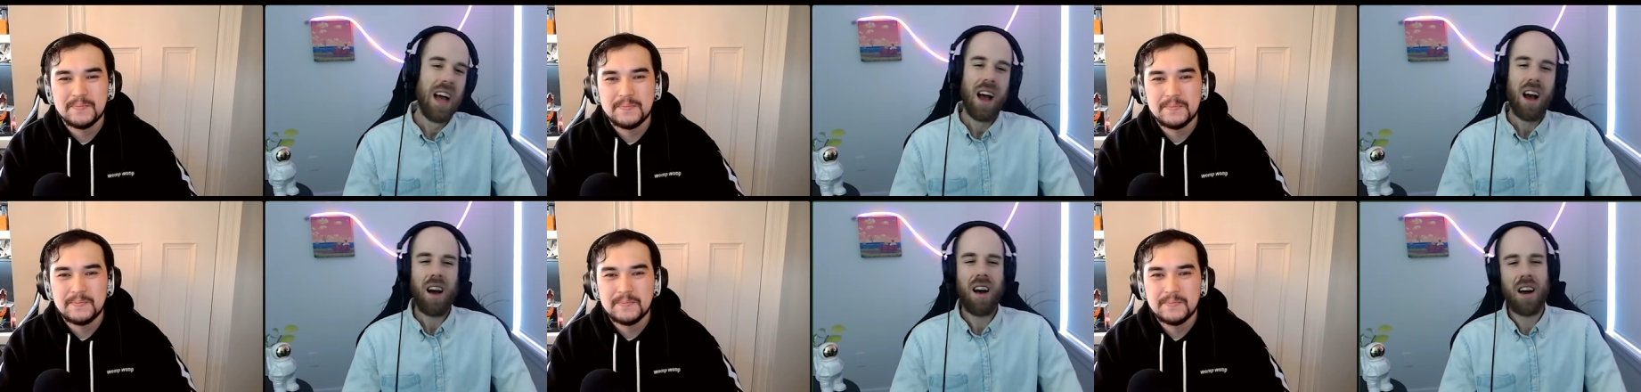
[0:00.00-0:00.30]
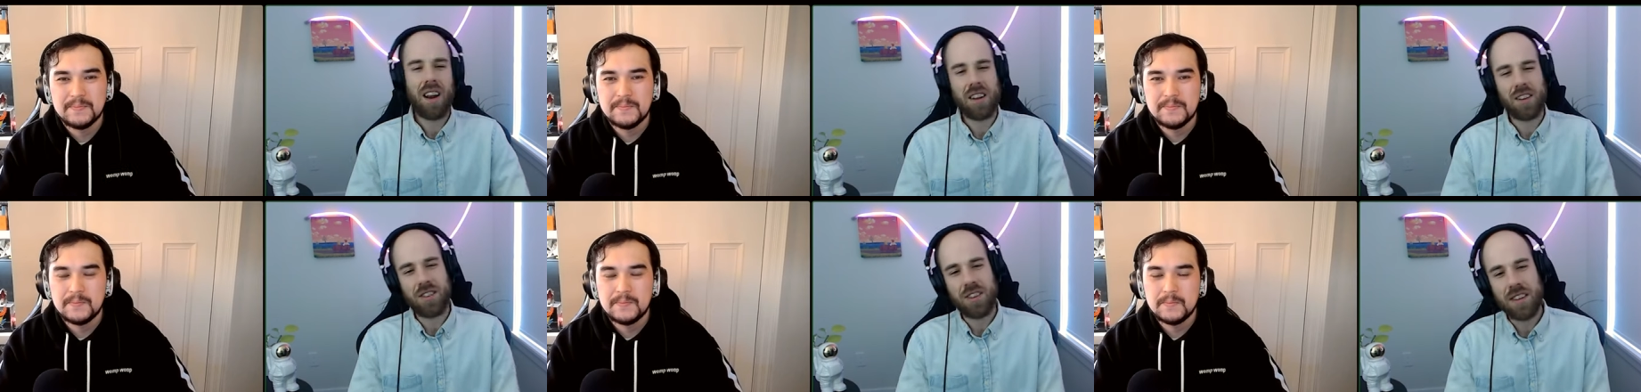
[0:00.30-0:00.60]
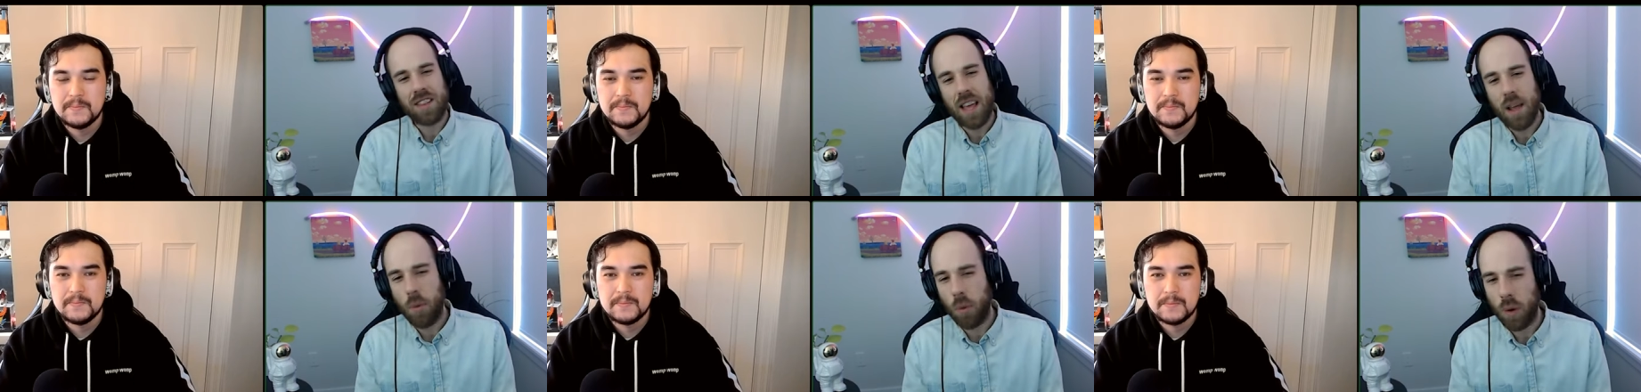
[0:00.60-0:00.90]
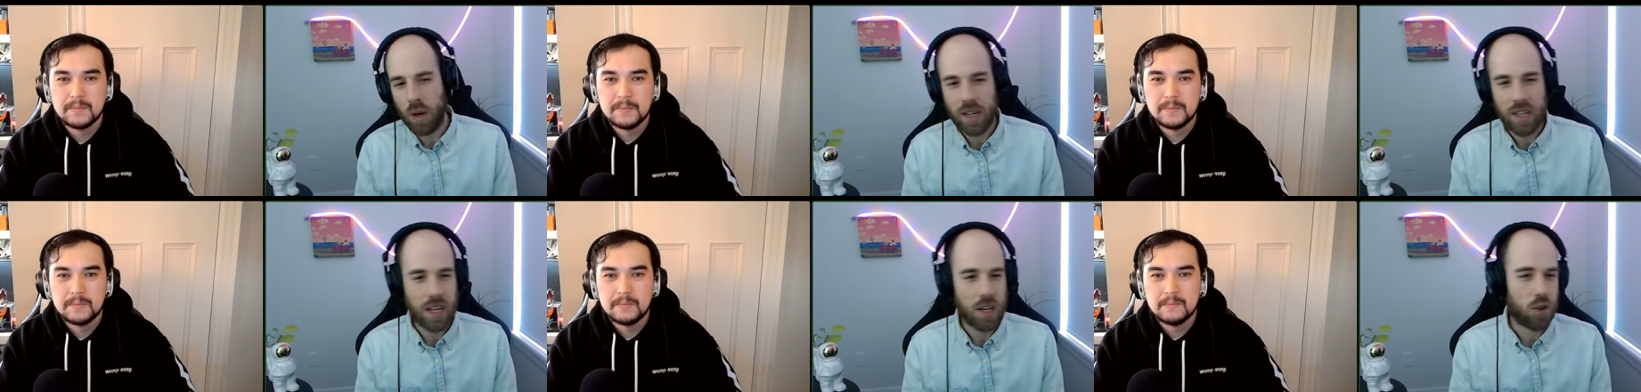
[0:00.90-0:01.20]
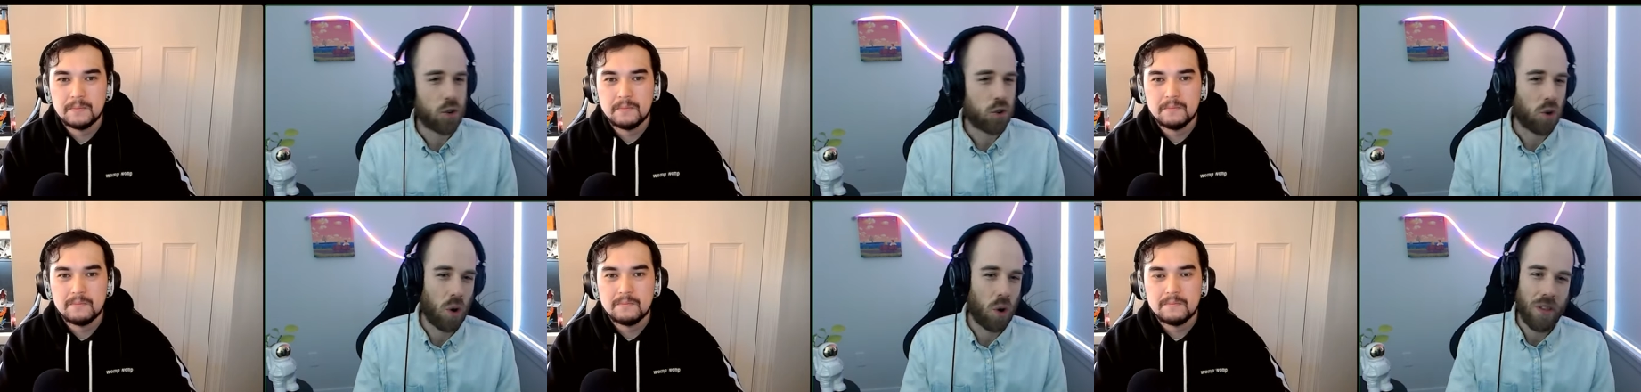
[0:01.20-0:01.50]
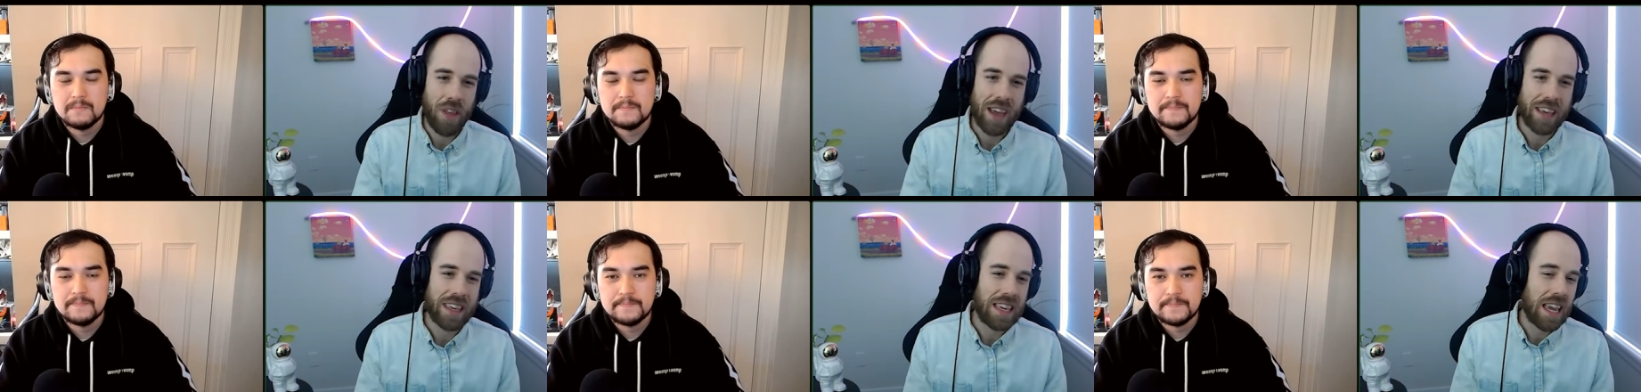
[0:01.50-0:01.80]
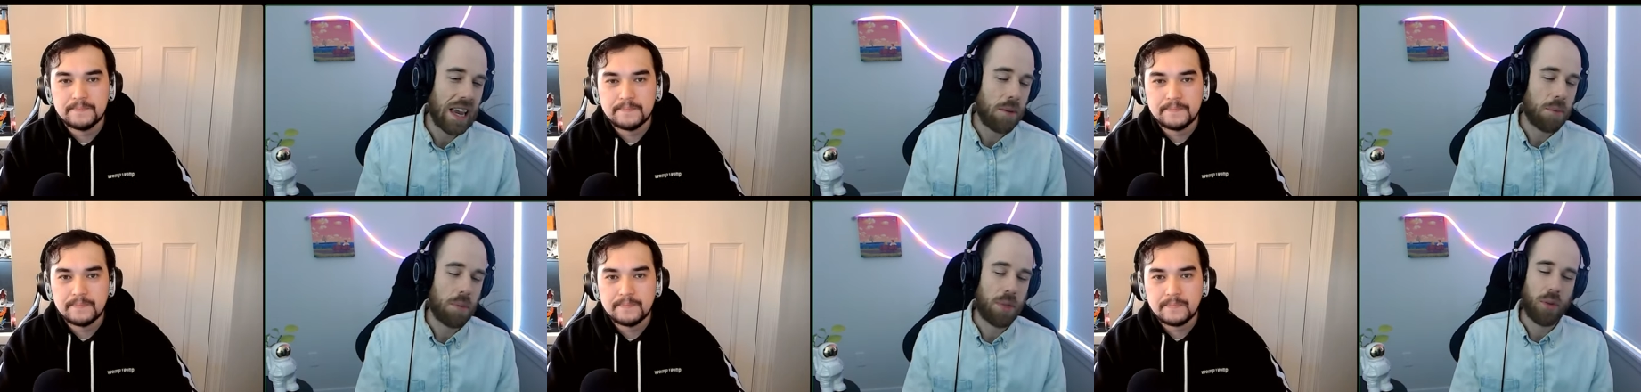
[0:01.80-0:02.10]
Speaker 1: honestly, they were in control of that
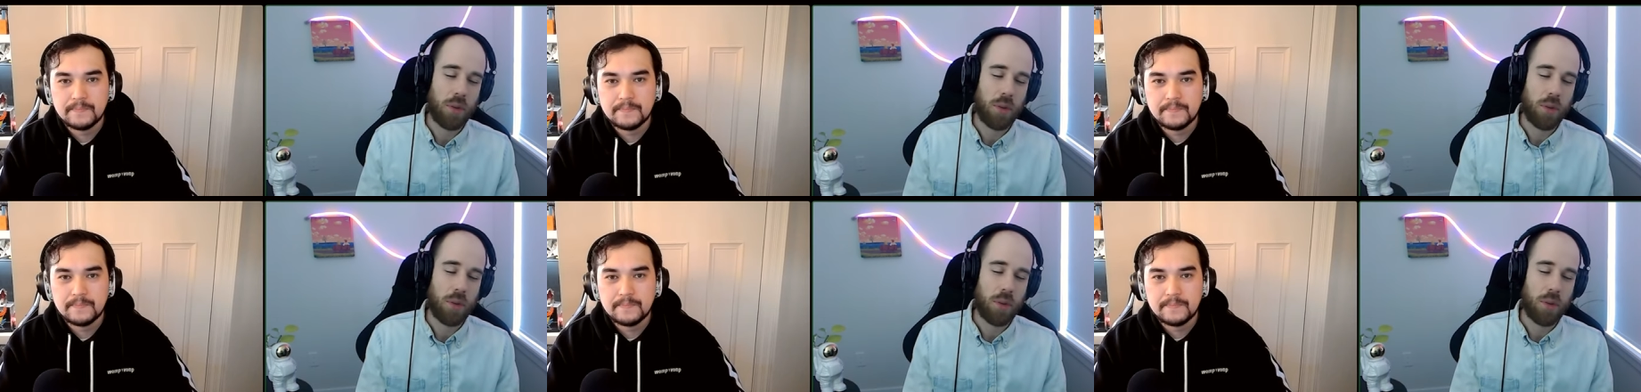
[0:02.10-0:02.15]
game